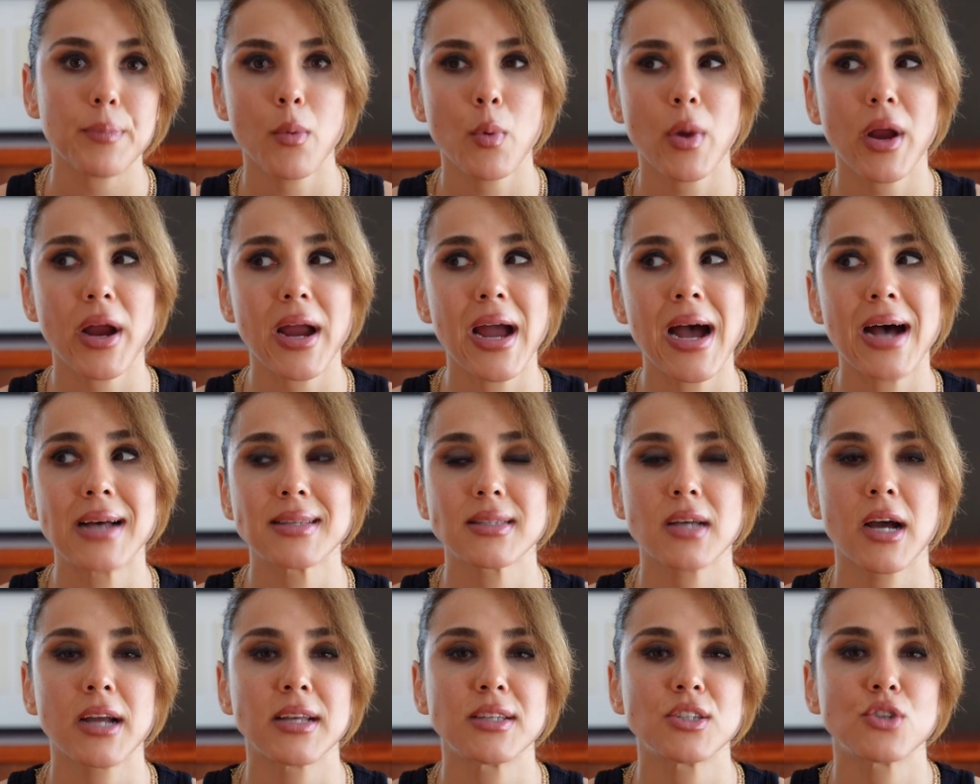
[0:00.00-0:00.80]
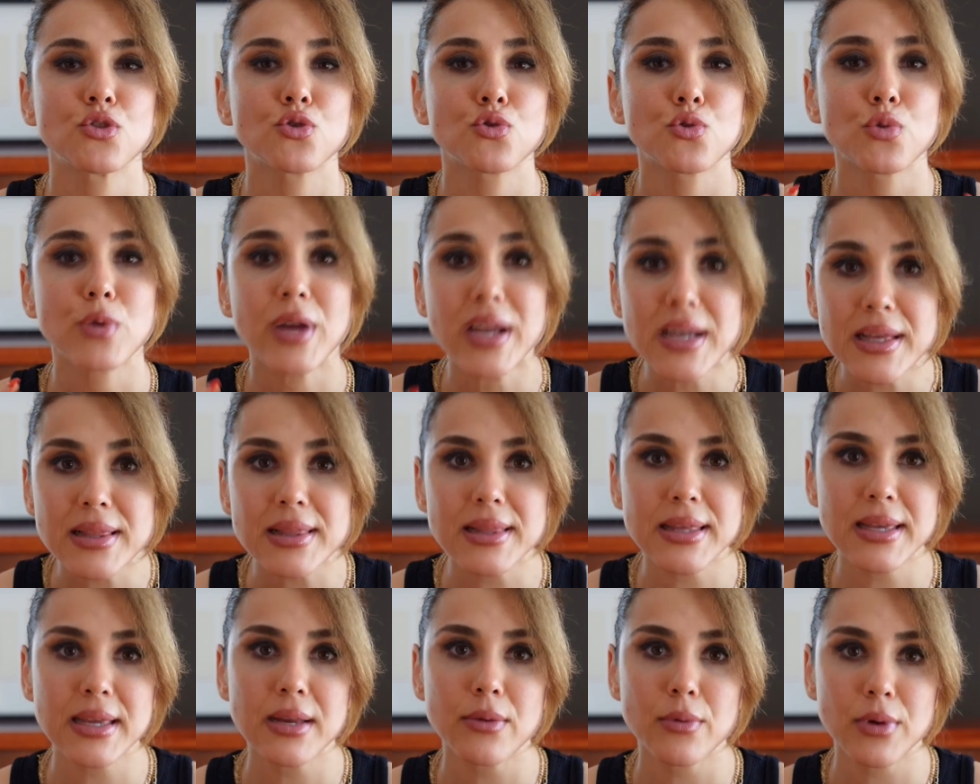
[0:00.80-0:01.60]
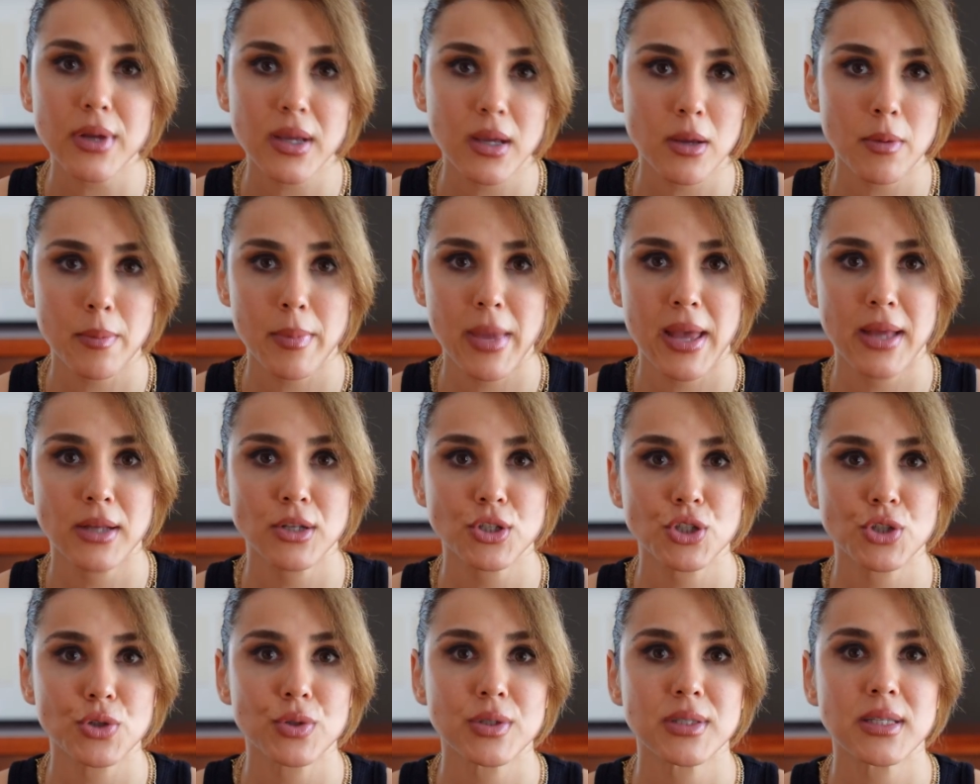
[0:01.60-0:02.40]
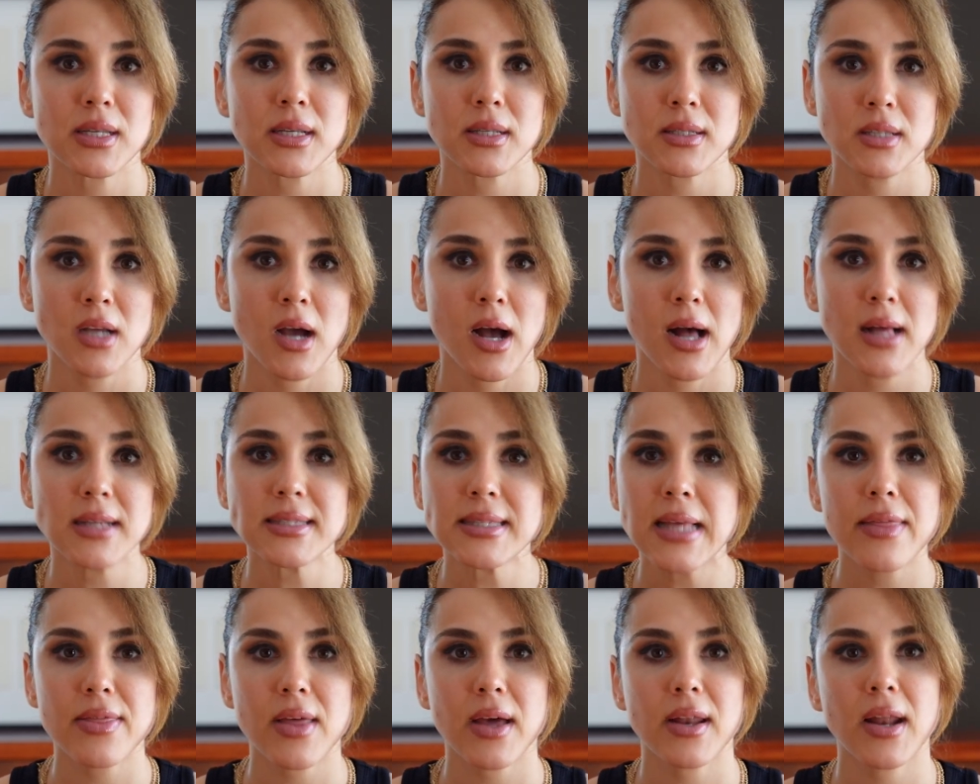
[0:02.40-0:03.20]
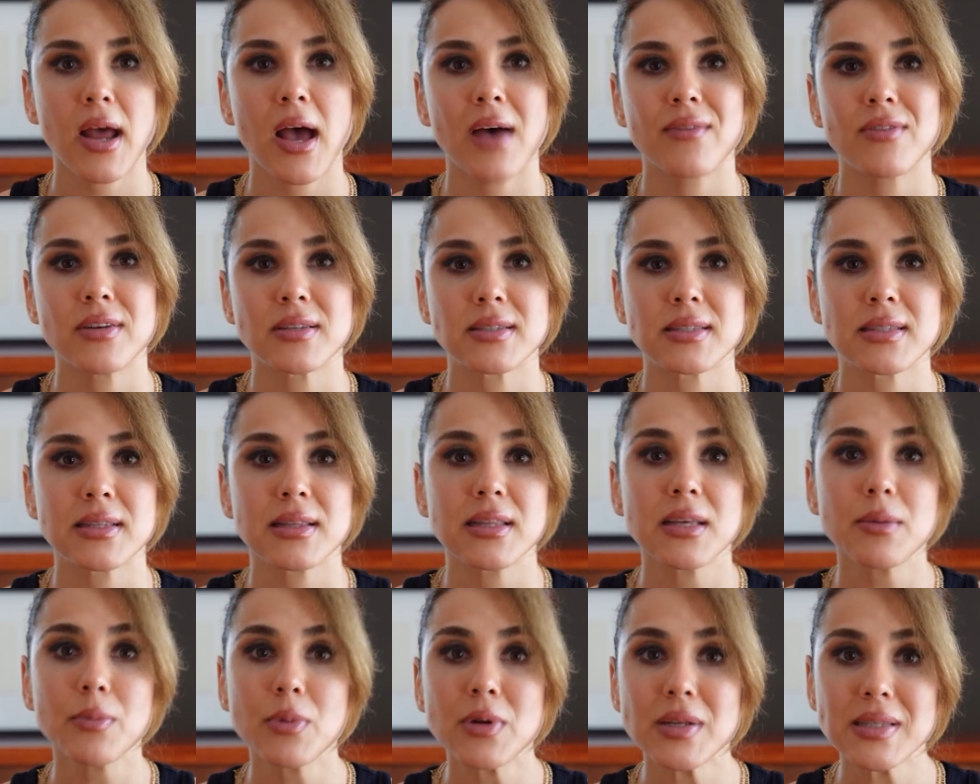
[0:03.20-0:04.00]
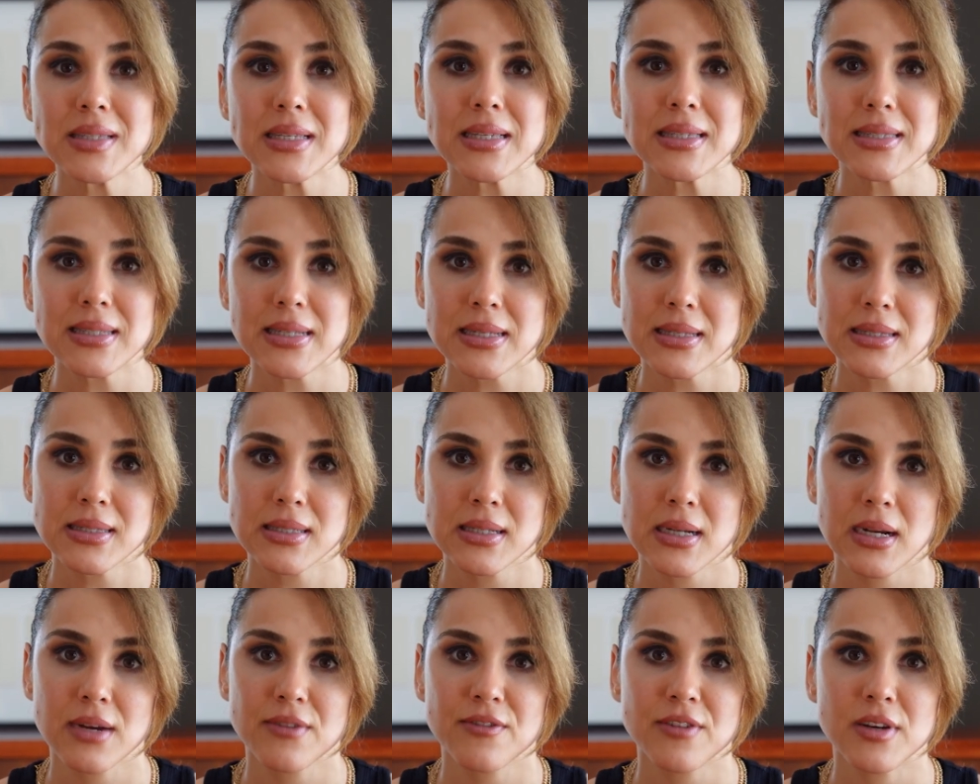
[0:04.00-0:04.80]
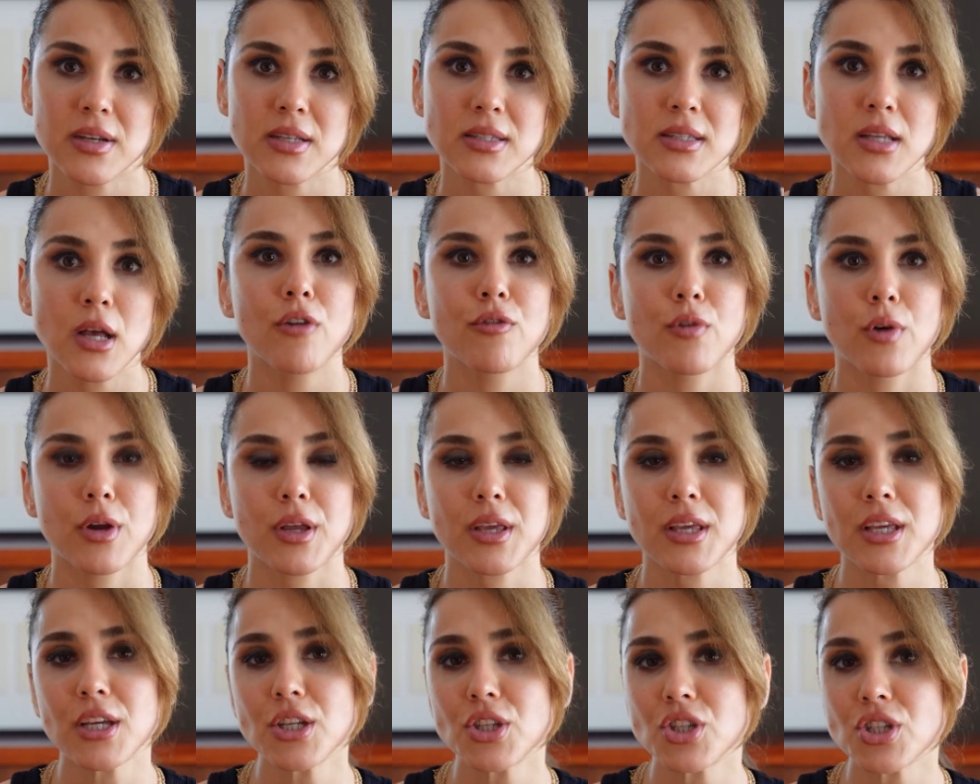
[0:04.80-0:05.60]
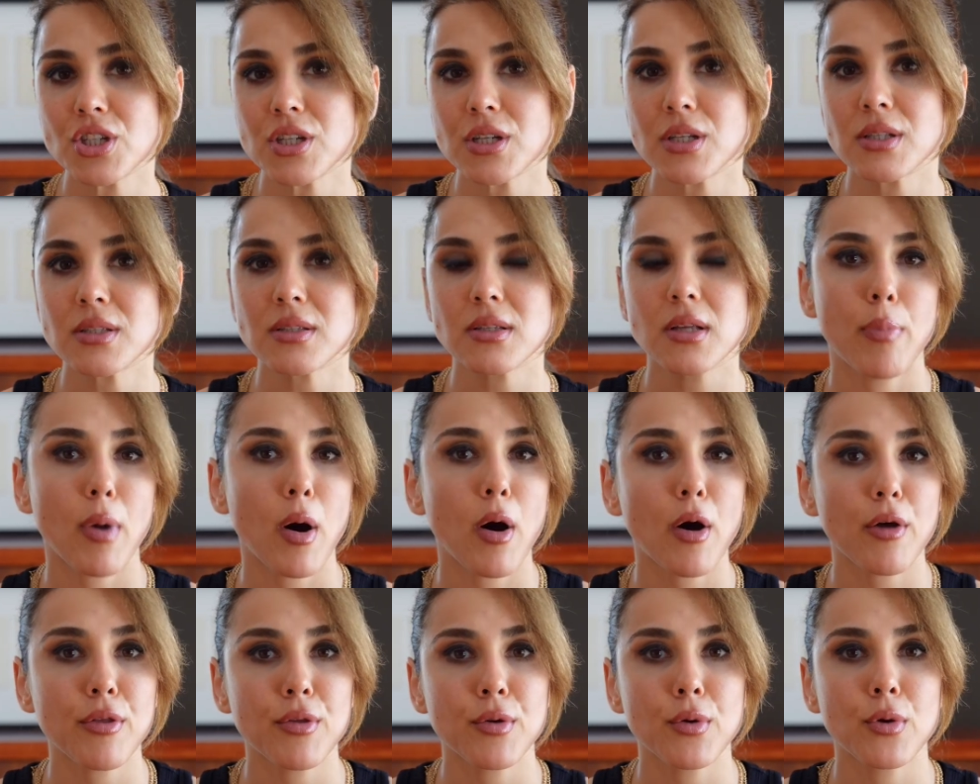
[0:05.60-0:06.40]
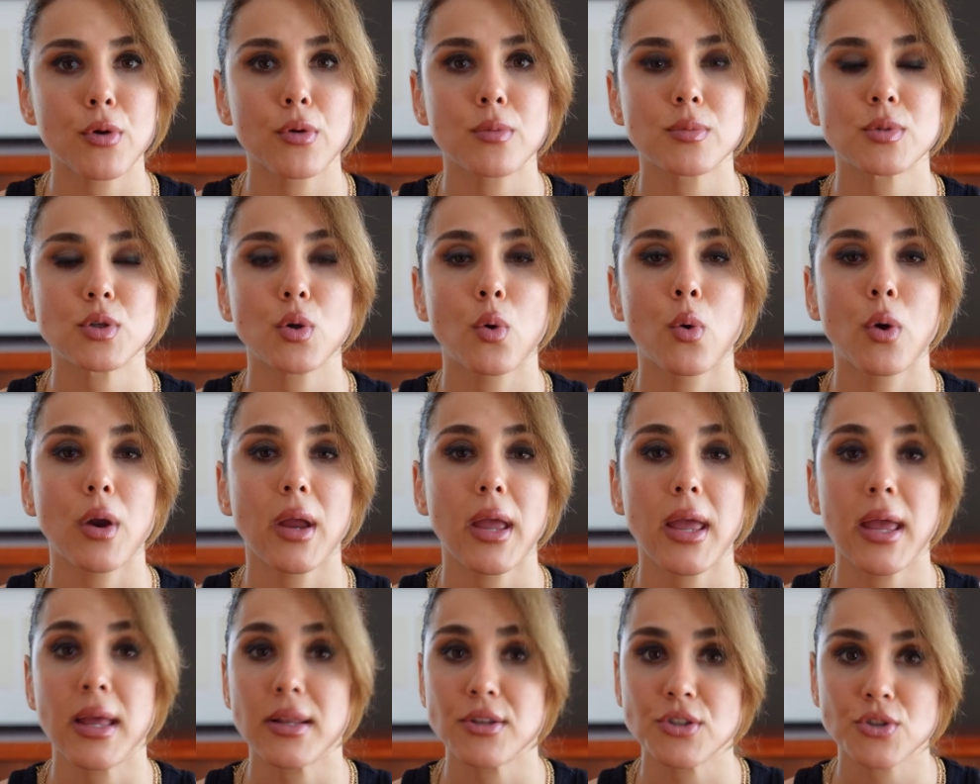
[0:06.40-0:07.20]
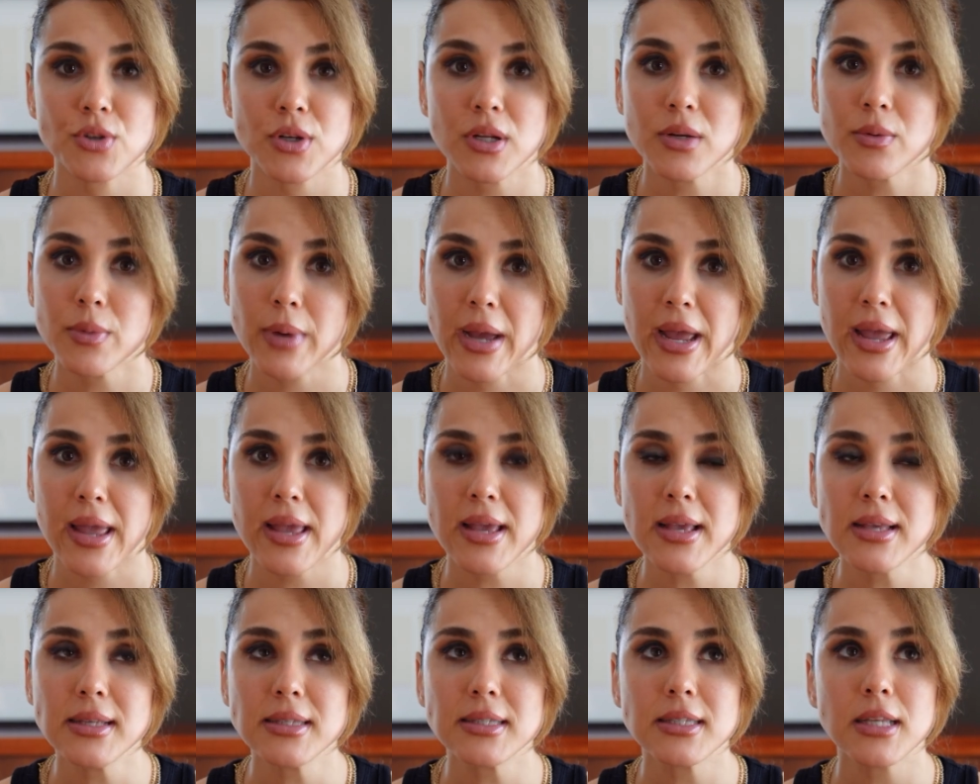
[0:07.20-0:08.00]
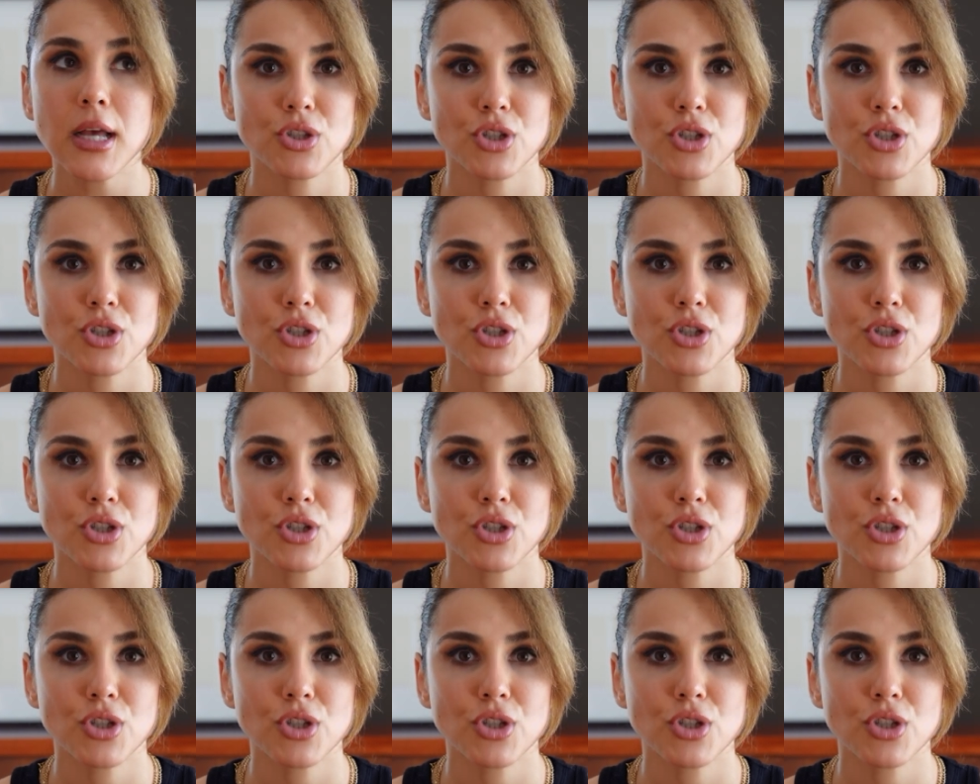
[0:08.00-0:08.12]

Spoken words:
Whereas I strictly recommend choosing tiles that have a slip-resistant surface for kitchens, bathrooms, or entryways,